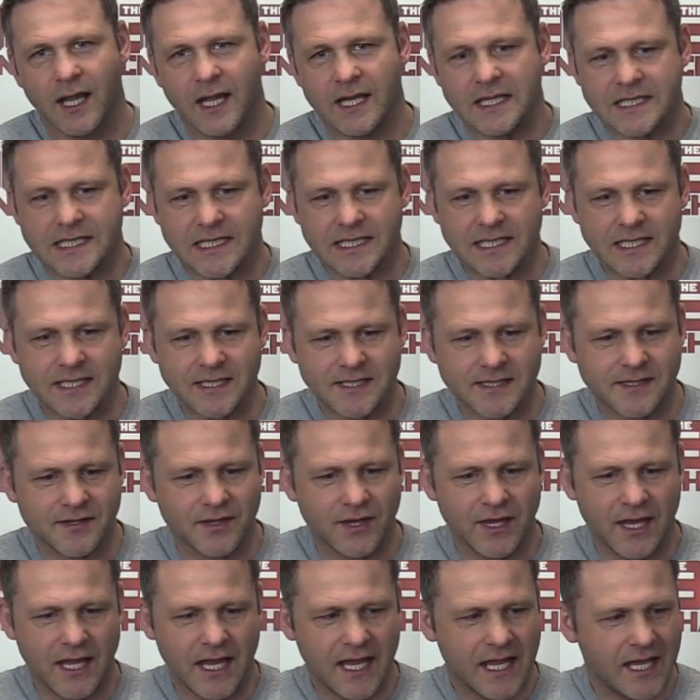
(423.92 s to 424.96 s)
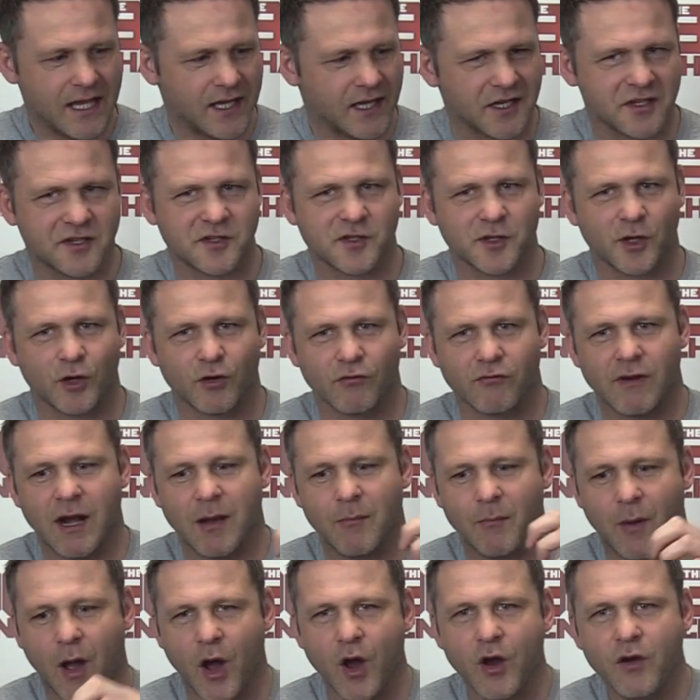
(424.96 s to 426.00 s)
Does the assault
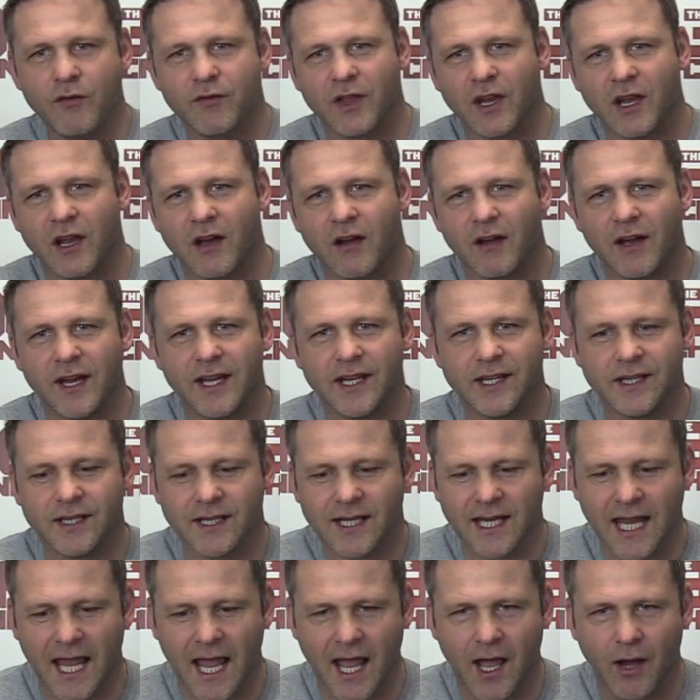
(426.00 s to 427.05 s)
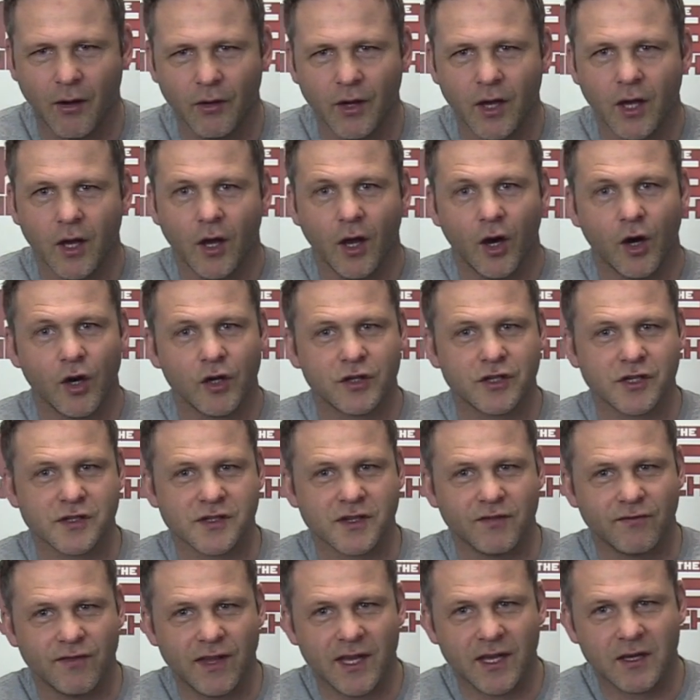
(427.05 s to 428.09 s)
ramp over the line count, or does
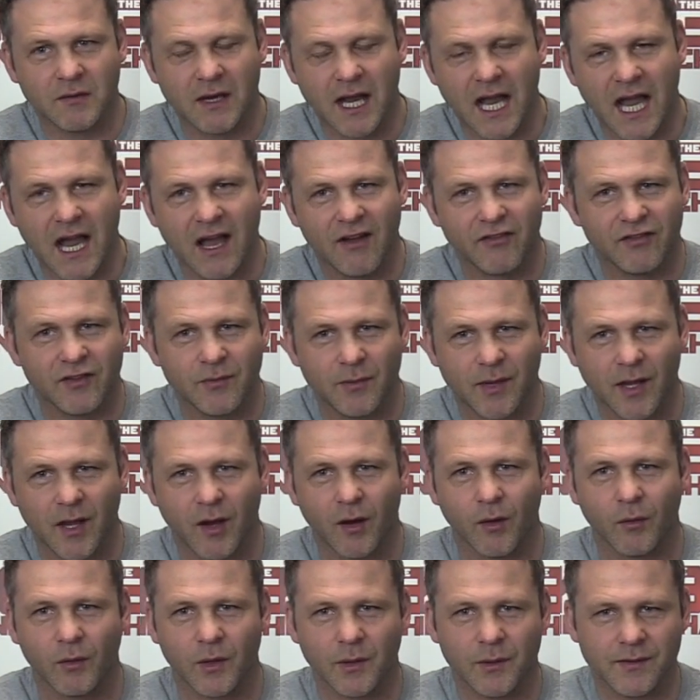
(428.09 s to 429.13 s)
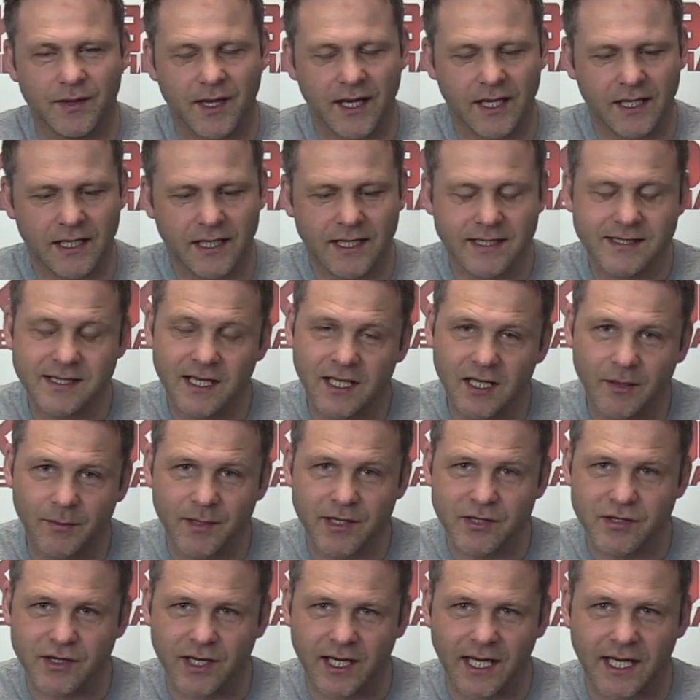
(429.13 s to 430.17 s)
the vehicle have to be wholly within? It's a little bit
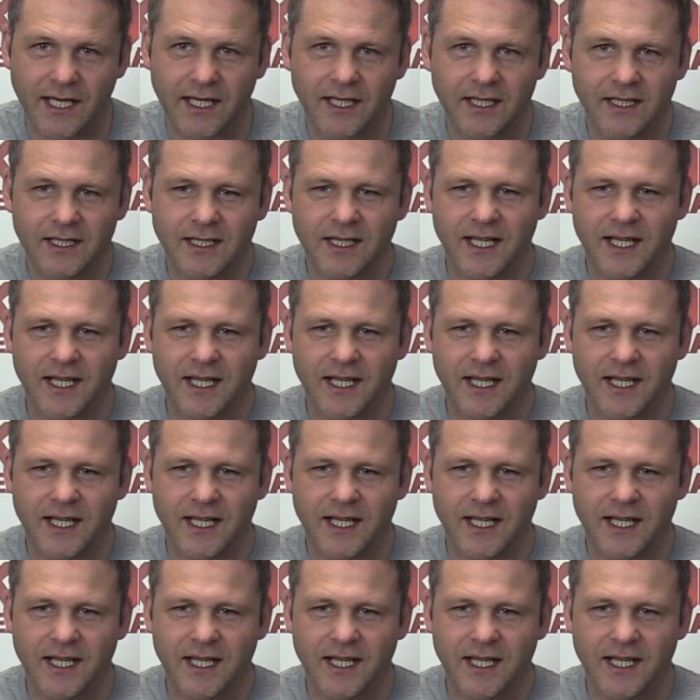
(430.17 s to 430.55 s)
tricky.